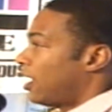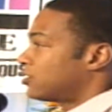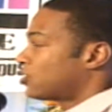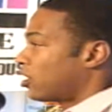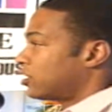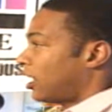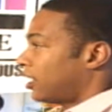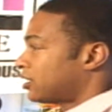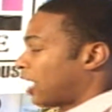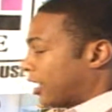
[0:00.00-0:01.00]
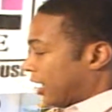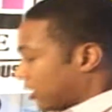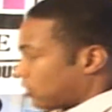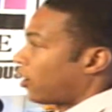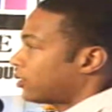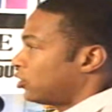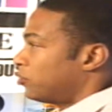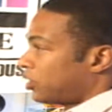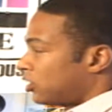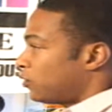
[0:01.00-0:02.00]
and start yelling, I can't talk to
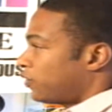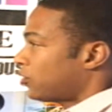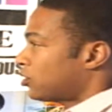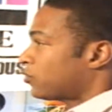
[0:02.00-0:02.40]
you because you feel